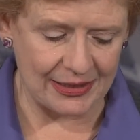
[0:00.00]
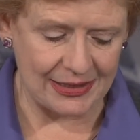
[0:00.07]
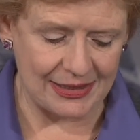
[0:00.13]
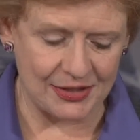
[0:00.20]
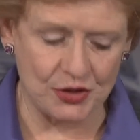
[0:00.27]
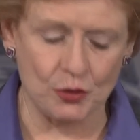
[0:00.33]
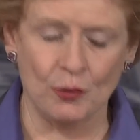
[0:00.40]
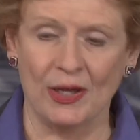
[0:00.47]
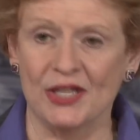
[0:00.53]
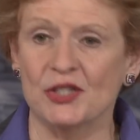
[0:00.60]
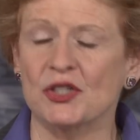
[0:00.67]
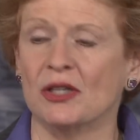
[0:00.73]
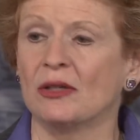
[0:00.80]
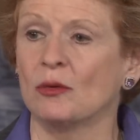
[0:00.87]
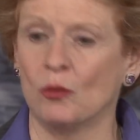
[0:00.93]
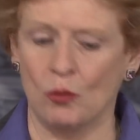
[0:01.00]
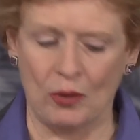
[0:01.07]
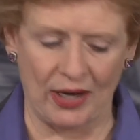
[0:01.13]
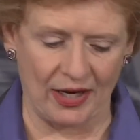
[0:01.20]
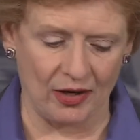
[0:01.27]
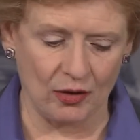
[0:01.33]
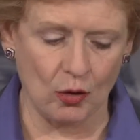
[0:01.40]
a situation
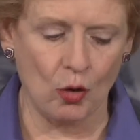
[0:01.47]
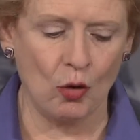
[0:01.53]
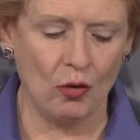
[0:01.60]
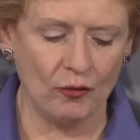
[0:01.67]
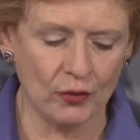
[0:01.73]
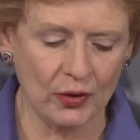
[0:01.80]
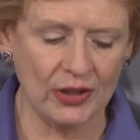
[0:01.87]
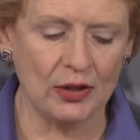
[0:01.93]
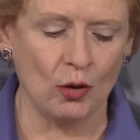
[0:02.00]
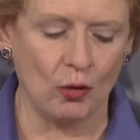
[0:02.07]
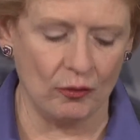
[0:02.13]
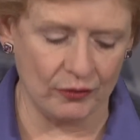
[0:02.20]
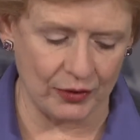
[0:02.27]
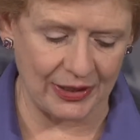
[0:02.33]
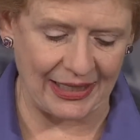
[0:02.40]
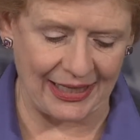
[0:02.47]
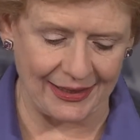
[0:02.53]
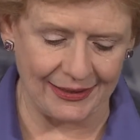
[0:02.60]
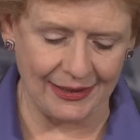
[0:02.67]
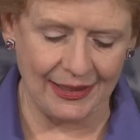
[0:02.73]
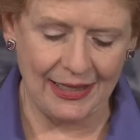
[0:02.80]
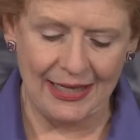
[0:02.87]
where over and over
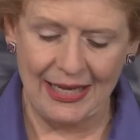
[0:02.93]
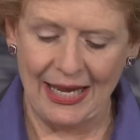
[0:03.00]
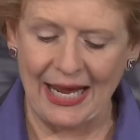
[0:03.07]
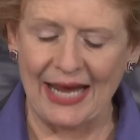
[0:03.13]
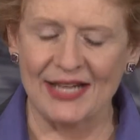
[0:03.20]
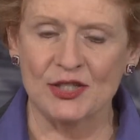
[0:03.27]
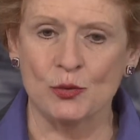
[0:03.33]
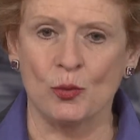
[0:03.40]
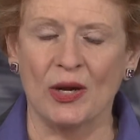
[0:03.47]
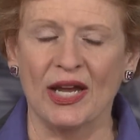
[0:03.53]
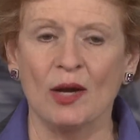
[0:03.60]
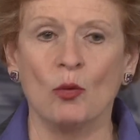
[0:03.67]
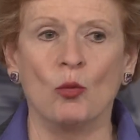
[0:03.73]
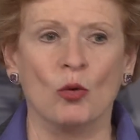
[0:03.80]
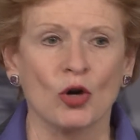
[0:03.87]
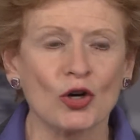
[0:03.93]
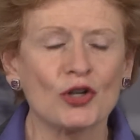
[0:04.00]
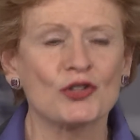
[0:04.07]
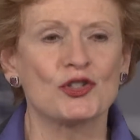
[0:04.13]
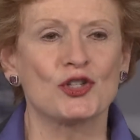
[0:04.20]
again, as we work